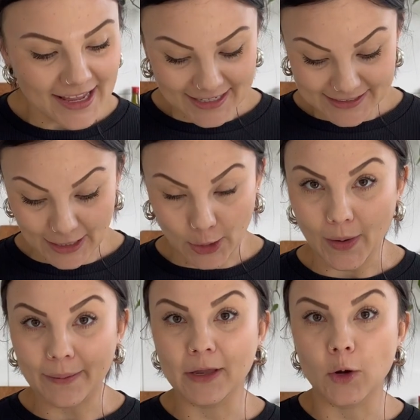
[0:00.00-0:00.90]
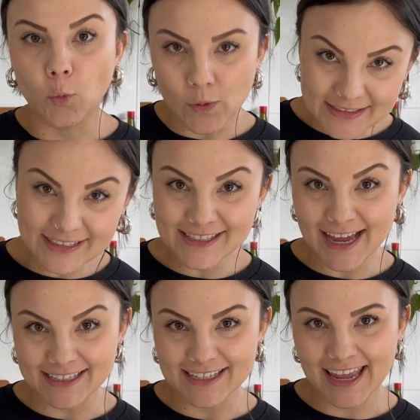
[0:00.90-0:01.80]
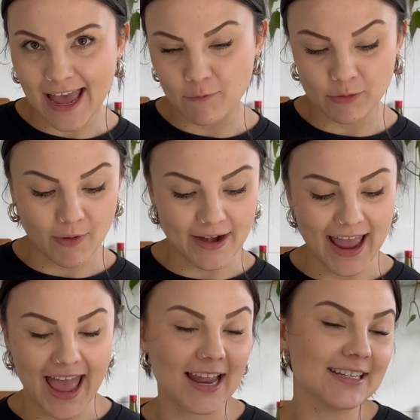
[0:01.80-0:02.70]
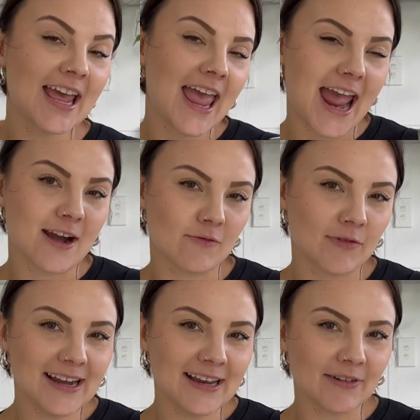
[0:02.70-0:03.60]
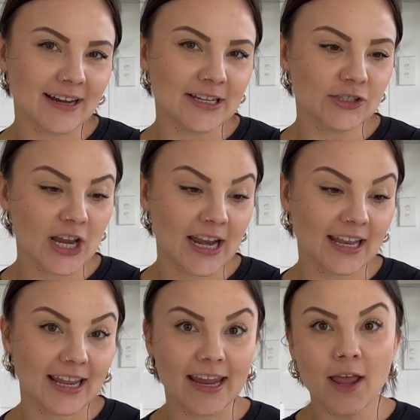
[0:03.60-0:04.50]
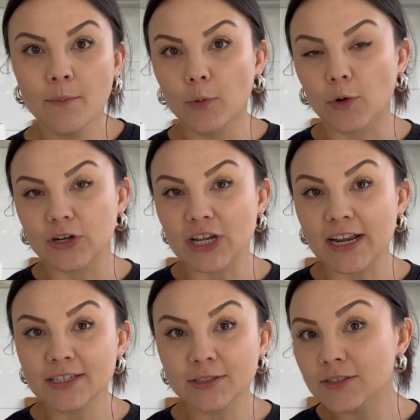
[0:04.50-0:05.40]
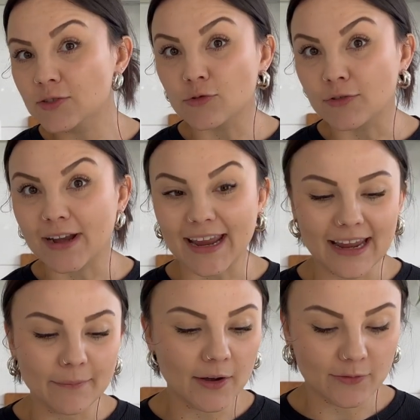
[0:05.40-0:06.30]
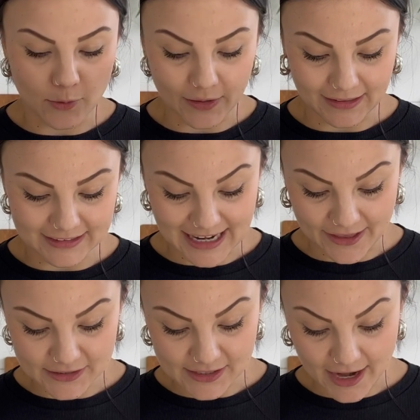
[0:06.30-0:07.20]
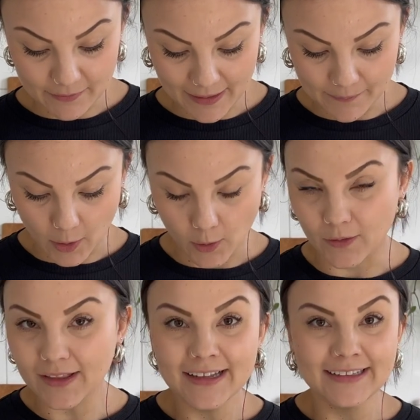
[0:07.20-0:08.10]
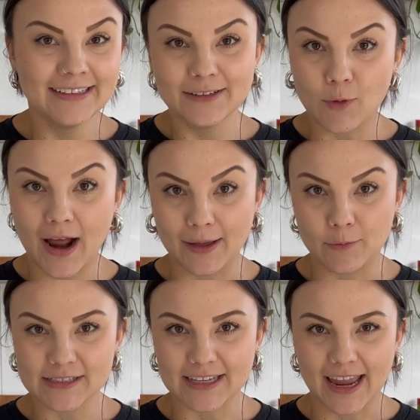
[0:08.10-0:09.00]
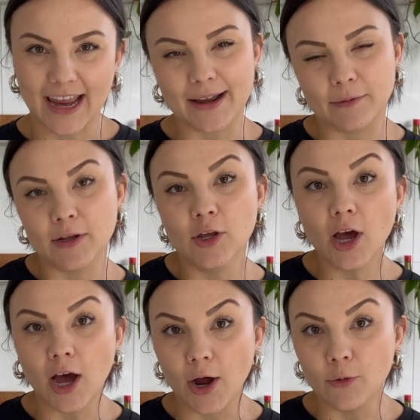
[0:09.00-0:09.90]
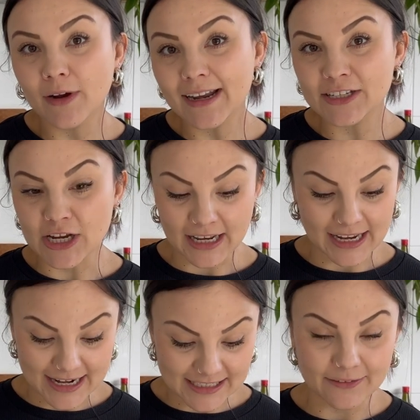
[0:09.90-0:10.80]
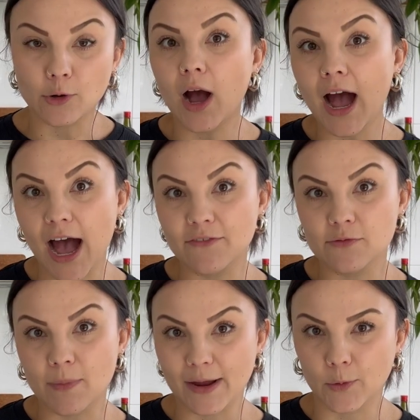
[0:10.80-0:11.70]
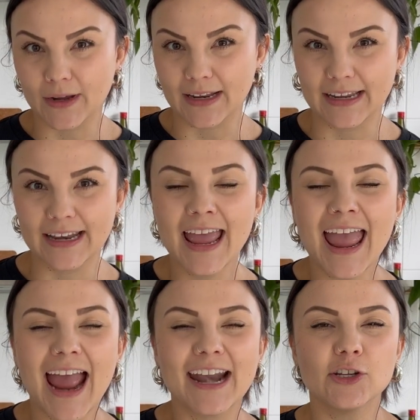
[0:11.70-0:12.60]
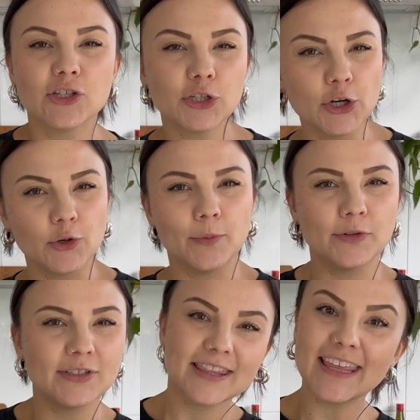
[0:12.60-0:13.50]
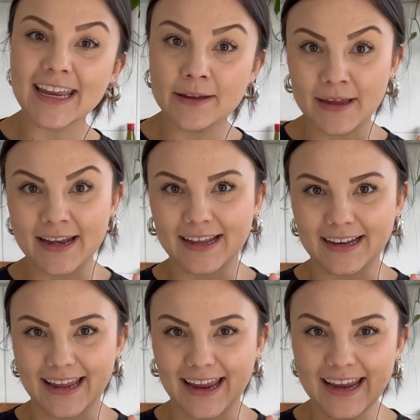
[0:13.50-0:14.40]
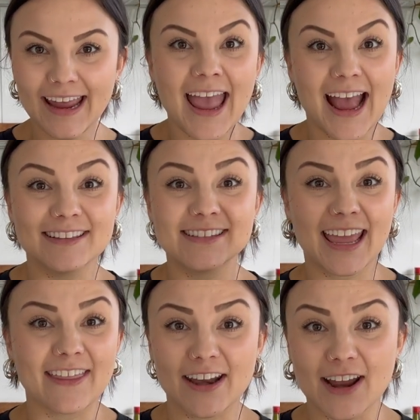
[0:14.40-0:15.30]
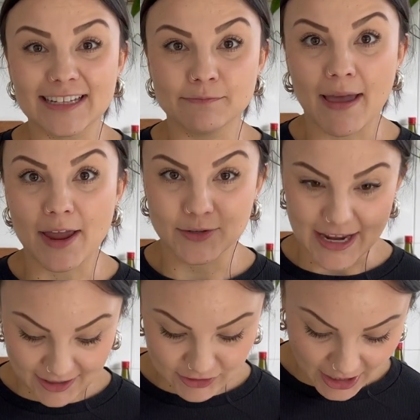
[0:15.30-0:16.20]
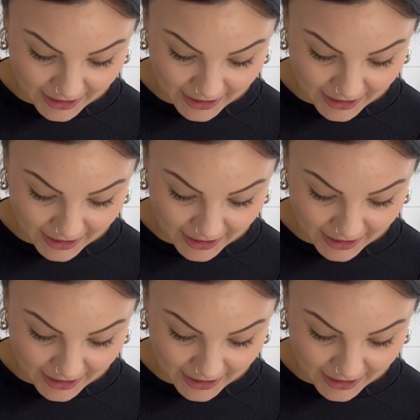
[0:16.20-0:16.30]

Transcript: So I'm gonna whisk as hard as I can with one hand and really, really gently pour a gentle stream of oil down the side of my bowl while I'm whisking. And I'm gonna go really gently until I've got half of my oil in. And it should almost thicken immediately and get that nice mayo texture.